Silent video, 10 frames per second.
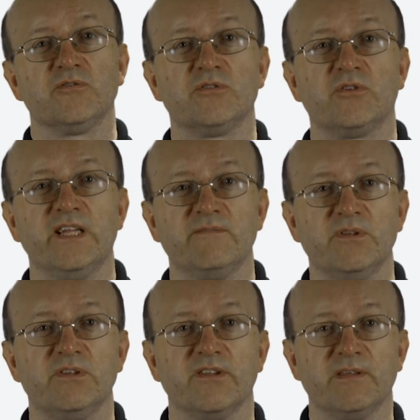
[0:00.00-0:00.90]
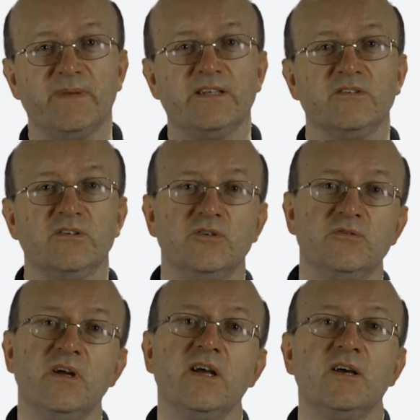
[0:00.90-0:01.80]
or the train with nothing better to
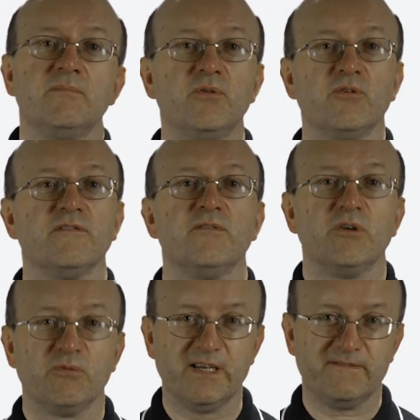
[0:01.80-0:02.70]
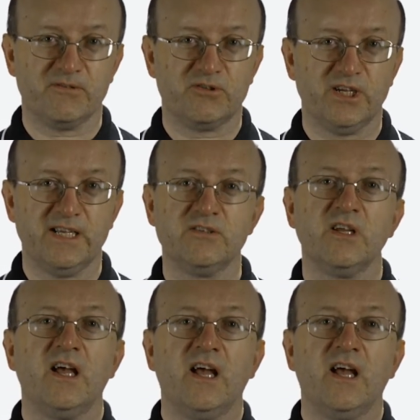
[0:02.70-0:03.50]
do, put your phone away for a change